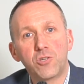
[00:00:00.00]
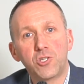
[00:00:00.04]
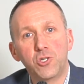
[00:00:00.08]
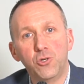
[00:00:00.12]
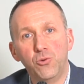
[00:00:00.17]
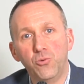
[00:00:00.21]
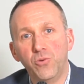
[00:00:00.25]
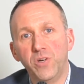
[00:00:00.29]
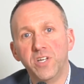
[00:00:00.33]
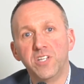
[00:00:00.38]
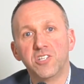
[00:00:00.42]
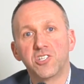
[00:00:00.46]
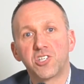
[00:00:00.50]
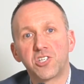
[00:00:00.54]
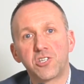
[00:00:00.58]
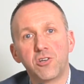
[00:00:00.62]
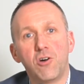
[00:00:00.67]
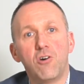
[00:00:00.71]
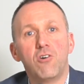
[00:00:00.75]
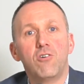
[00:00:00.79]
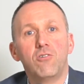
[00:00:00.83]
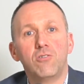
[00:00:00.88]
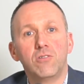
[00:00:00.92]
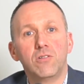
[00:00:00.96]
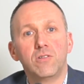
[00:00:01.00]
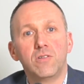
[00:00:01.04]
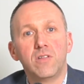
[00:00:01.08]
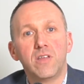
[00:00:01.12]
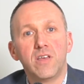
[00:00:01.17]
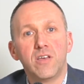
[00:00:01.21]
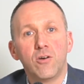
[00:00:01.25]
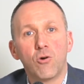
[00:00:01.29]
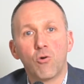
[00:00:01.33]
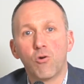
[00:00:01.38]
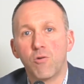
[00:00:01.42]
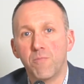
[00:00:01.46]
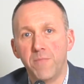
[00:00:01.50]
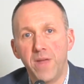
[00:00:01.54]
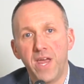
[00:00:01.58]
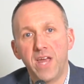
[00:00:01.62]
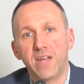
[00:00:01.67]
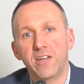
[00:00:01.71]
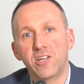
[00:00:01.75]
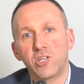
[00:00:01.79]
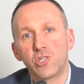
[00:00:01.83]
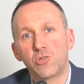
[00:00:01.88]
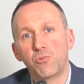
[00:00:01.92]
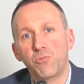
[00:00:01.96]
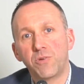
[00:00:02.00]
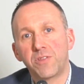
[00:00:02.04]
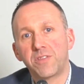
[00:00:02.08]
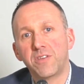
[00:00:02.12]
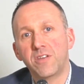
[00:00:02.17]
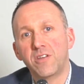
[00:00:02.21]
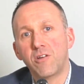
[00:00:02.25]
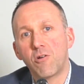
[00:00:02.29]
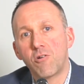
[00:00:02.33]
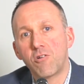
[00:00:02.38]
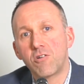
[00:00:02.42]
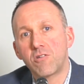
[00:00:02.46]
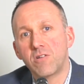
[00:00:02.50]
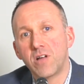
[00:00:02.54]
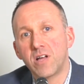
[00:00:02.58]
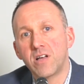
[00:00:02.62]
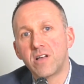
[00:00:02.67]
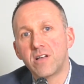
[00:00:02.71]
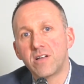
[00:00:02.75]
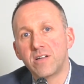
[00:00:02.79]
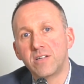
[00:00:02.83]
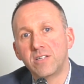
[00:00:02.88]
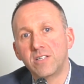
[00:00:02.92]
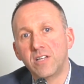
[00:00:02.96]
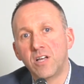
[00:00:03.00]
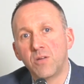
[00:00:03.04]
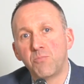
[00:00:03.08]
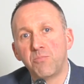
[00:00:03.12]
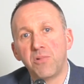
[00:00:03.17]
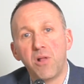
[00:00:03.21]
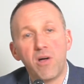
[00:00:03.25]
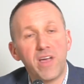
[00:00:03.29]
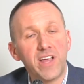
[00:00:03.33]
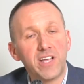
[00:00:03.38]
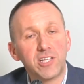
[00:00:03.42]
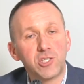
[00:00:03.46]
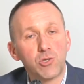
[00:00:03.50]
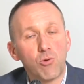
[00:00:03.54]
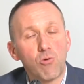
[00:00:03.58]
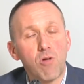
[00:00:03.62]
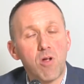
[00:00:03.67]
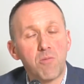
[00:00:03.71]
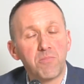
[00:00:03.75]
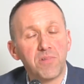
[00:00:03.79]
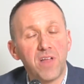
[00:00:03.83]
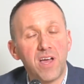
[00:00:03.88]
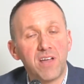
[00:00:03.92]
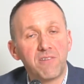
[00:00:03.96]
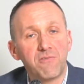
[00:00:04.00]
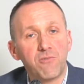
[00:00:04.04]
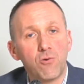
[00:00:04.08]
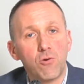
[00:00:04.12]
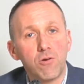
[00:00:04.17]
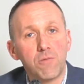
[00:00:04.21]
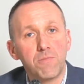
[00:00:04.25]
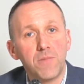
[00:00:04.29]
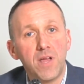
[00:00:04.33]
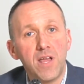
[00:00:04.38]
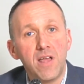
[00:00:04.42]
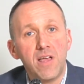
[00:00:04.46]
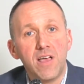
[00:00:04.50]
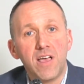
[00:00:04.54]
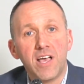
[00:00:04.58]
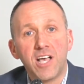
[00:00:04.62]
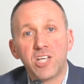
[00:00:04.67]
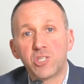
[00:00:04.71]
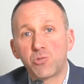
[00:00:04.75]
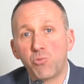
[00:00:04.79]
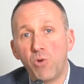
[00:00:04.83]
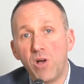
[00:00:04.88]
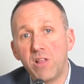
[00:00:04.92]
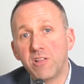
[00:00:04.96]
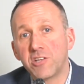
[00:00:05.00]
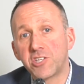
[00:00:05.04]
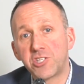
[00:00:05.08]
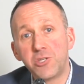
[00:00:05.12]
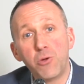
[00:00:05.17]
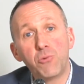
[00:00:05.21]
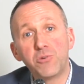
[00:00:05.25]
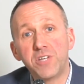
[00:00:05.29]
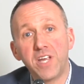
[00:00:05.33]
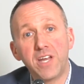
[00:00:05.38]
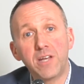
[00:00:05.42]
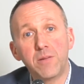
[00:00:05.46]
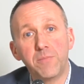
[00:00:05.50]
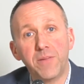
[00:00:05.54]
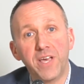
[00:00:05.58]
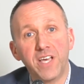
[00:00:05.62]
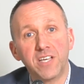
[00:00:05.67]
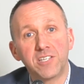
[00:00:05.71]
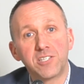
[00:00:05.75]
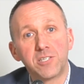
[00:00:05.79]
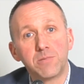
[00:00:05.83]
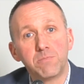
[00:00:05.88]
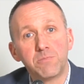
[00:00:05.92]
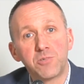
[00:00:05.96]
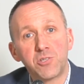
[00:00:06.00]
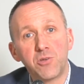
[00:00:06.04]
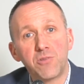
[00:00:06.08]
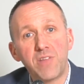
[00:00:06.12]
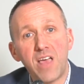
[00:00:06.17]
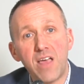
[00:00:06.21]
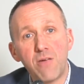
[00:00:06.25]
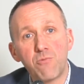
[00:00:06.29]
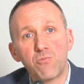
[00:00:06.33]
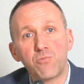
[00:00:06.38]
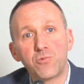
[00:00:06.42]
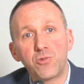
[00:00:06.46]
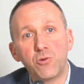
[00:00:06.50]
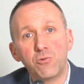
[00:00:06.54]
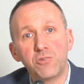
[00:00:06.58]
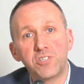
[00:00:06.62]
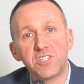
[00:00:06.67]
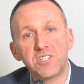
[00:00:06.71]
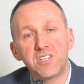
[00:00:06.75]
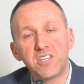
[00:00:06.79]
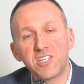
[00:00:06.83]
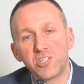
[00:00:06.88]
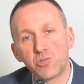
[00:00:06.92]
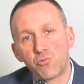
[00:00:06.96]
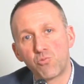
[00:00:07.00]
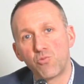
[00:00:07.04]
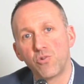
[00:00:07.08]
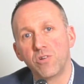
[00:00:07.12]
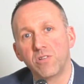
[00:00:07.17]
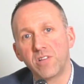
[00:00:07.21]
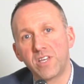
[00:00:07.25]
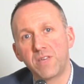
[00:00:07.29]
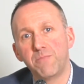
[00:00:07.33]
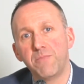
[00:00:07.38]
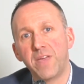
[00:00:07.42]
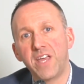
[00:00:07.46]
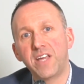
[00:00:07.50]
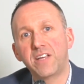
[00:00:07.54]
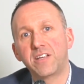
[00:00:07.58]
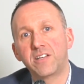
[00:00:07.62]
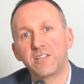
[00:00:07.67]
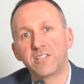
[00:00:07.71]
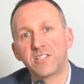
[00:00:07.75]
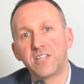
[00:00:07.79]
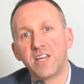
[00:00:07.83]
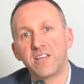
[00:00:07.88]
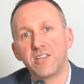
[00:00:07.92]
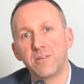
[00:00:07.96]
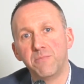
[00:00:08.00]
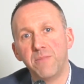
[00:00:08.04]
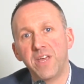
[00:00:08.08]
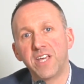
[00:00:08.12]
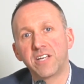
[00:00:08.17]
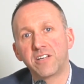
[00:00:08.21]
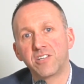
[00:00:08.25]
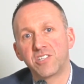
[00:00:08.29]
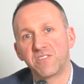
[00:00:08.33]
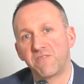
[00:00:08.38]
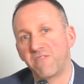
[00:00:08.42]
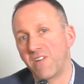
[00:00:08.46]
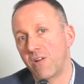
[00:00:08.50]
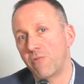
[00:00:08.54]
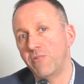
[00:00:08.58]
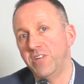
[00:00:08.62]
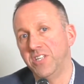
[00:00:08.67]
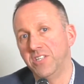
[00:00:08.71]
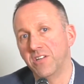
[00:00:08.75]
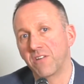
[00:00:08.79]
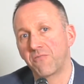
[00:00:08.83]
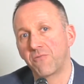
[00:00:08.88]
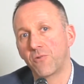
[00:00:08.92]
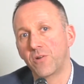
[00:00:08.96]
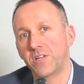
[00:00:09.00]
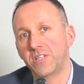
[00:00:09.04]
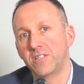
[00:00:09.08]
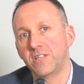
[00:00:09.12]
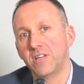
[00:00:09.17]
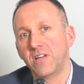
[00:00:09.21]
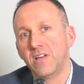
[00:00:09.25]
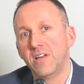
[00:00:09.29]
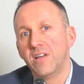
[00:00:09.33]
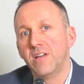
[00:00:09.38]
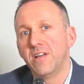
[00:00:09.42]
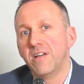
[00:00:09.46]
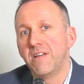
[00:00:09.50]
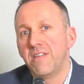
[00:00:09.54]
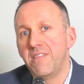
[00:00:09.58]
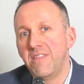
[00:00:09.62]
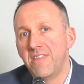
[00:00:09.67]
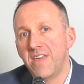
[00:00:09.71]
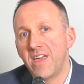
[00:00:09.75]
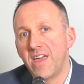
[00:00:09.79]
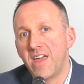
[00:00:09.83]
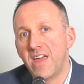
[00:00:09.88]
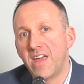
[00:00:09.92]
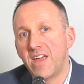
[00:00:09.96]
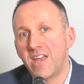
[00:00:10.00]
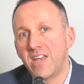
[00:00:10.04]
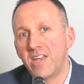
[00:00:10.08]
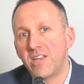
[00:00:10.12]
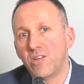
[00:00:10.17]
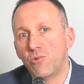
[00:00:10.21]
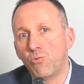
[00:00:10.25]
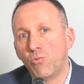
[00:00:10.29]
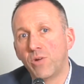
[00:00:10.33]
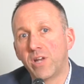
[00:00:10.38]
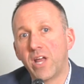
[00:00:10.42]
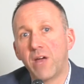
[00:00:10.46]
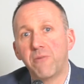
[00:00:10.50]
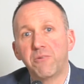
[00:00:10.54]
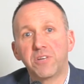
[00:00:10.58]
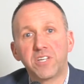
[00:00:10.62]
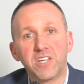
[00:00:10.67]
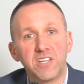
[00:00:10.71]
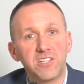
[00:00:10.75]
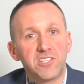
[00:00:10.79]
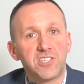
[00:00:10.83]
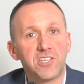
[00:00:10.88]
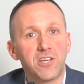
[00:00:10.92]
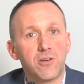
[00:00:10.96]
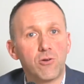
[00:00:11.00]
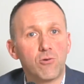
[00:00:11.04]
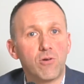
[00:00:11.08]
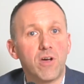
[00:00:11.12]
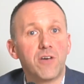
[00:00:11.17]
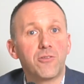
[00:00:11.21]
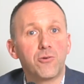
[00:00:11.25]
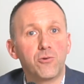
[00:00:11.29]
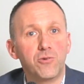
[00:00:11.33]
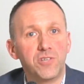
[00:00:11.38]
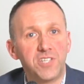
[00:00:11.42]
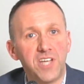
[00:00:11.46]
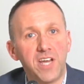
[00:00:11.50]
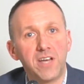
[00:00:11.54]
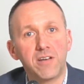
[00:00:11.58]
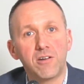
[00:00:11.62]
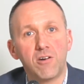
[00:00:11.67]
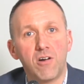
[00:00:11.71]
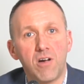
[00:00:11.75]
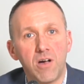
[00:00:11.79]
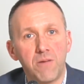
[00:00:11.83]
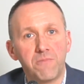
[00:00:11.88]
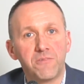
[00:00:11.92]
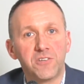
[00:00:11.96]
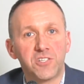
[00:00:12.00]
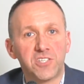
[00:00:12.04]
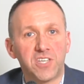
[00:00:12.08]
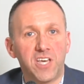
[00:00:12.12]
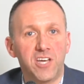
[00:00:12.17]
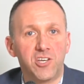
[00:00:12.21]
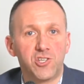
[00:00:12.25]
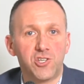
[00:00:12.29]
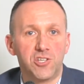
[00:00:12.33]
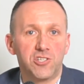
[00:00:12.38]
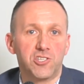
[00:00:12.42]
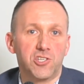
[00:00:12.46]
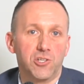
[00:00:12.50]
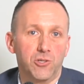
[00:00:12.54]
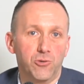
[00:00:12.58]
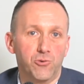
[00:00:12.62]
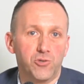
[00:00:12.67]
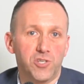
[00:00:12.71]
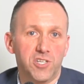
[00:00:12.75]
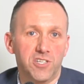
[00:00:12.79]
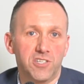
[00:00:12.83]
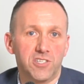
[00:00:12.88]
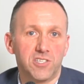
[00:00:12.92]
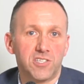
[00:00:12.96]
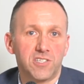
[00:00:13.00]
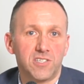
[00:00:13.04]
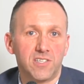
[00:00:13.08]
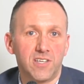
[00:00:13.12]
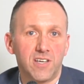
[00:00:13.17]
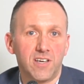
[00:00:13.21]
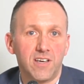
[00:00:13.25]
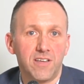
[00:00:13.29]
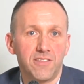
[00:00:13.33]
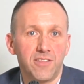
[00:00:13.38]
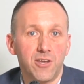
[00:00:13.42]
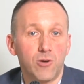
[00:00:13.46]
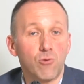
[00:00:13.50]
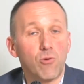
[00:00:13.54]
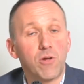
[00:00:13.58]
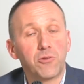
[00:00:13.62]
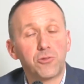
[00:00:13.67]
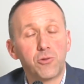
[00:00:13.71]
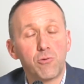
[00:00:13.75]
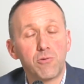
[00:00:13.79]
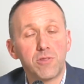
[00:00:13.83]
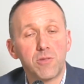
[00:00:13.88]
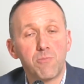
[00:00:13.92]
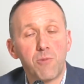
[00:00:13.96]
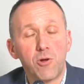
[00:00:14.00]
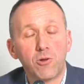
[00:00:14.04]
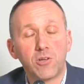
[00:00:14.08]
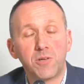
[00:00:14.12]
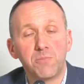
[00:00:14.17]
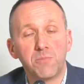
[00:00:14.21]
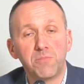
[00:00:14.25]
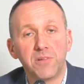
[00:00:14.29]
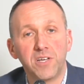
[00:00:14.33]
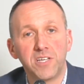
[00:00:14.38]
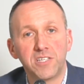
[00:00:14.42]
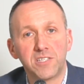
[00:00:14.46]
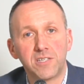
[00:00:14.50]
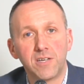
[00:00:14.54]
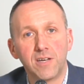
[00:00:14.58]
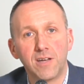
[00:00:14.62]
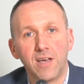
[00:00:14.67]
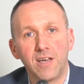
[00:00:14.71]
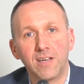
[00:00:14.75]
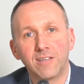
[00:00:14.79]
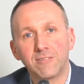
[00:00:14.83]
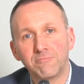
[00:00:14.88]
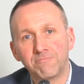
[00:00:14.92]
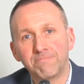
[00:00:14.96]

to install or manage within our appliance or our platform, as well as no database. So those things really tend to make us very different than what I would consider other data obfuscation solutions that are out there in the marketplace today.